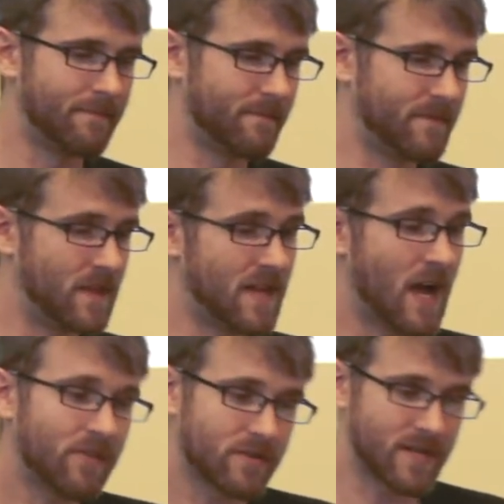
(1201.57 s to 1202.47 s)
Then the
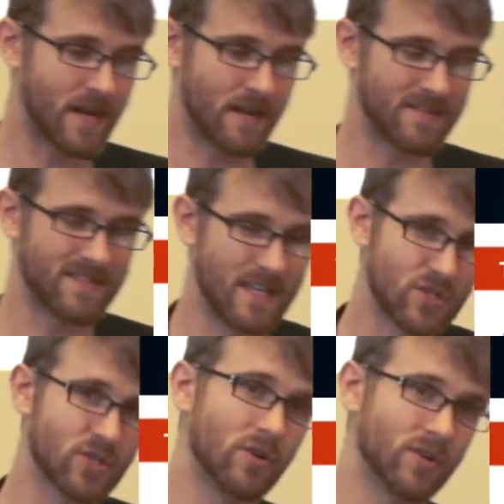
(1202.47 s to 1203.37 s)
other time is the
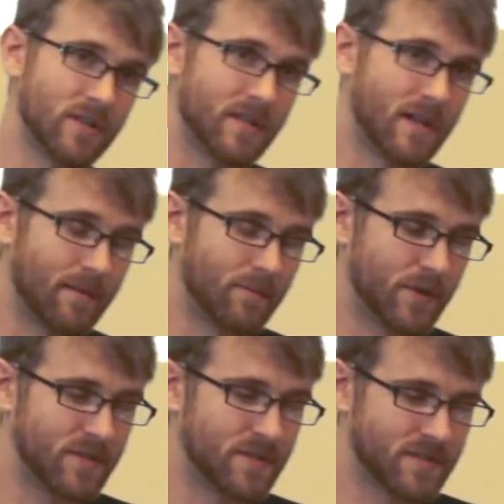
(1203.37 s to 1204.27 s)
insertion time,
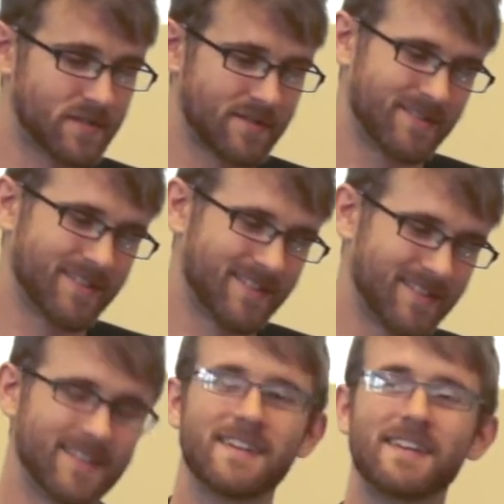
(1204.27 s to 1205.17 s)
which is,
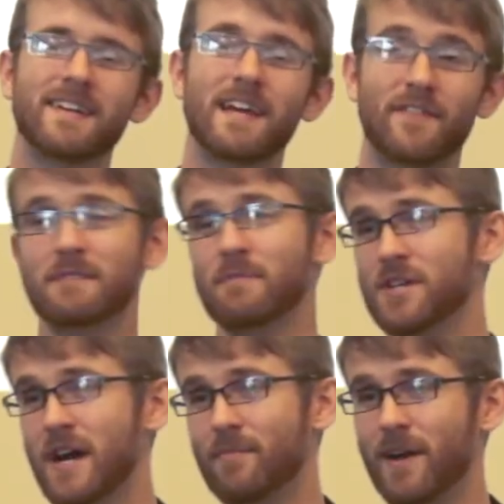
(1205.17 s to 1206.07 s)
if I did my
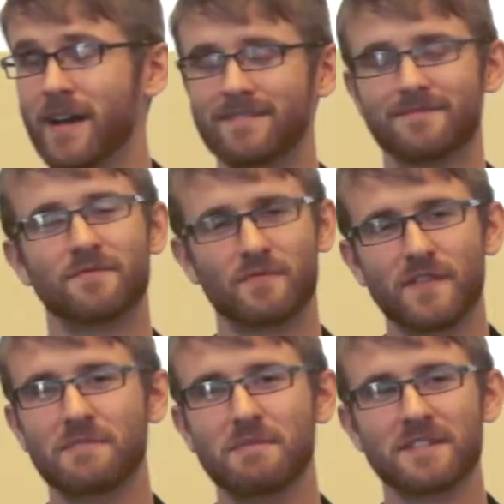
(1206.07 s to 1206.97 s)
job right,
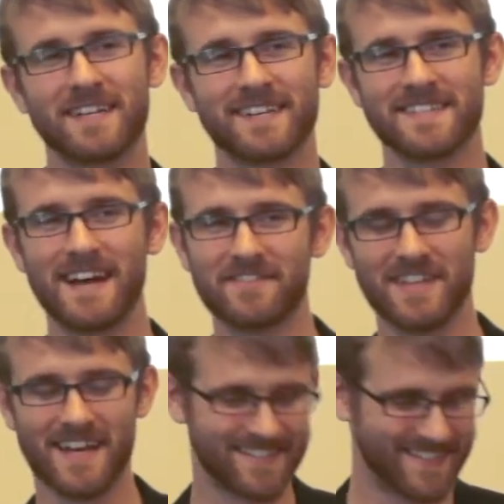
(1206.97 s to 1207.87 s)
50 milliseconds after
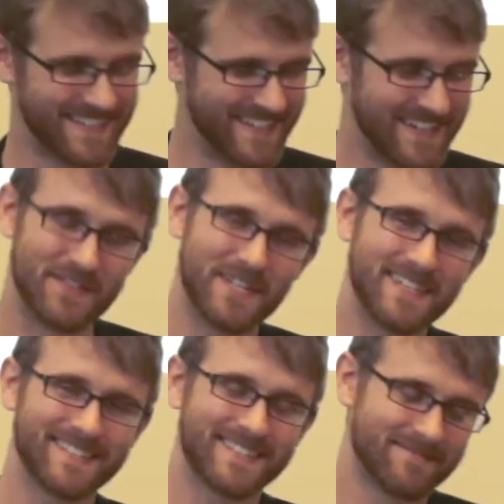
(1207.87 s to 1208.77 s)
that. If I
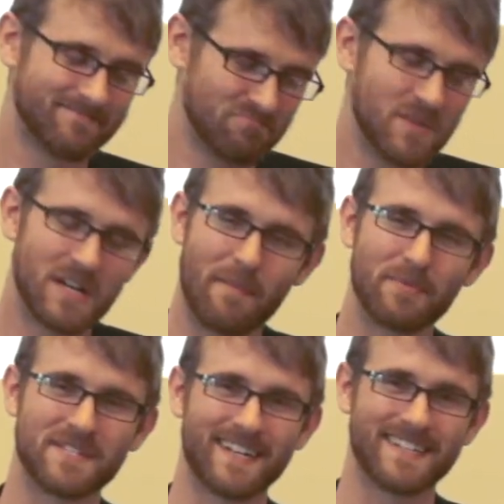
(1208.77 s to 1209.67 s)
didn't, a couple
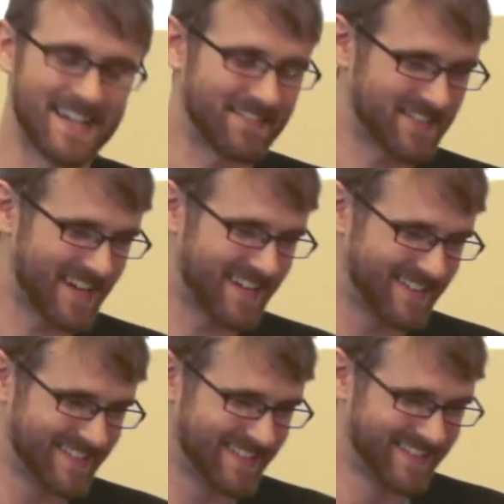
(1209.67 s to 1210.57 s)
seconds after
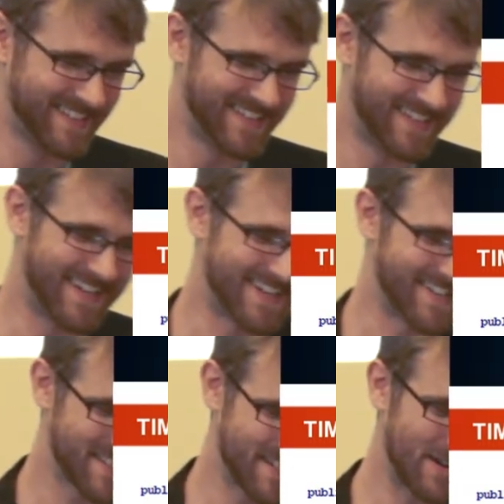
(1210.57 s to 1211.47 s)
that.
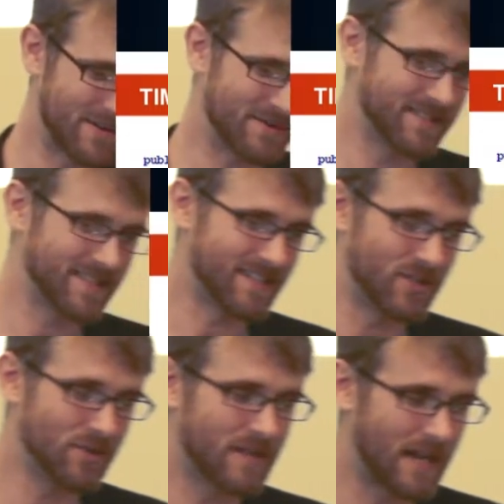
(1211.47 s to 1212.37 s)
So the
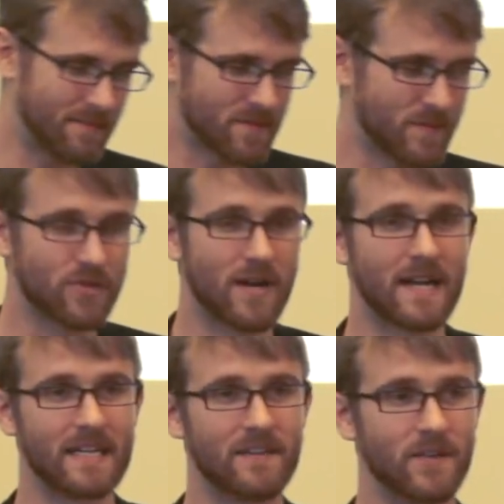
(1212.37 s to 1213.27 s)
2 times we
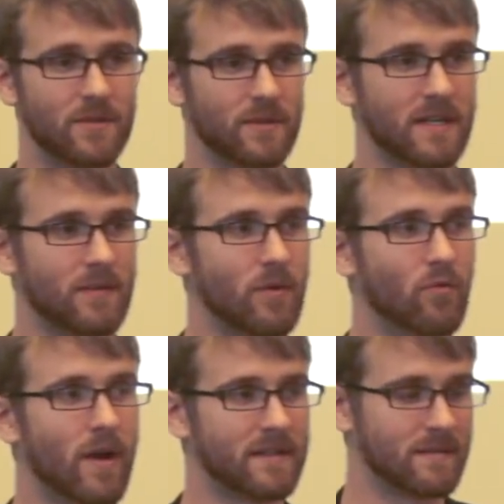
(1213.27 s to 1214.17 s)
track individually, we
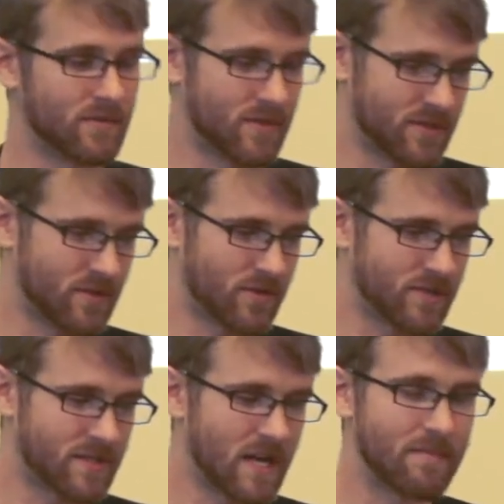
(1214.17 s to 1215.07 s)
write them with insertion
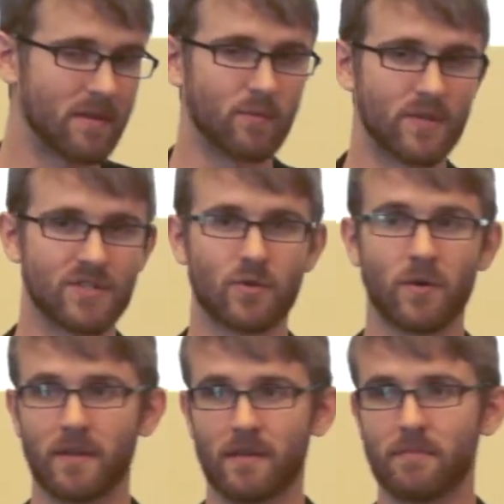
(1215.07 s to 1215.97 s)
time, and then we
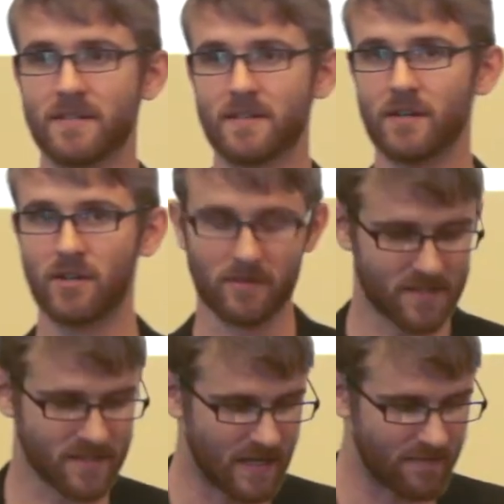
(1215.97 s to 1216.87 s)
sort them based on
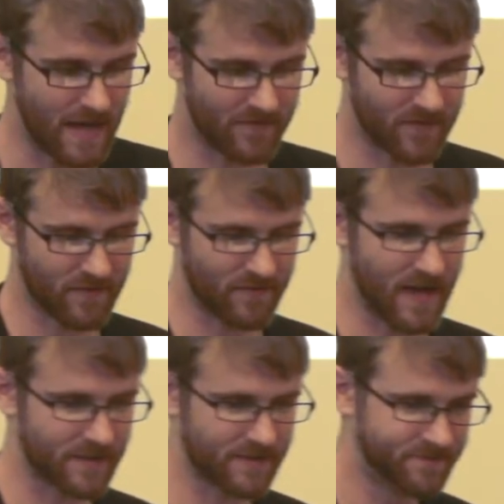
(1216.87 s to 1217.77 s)
occurrence time after the fact.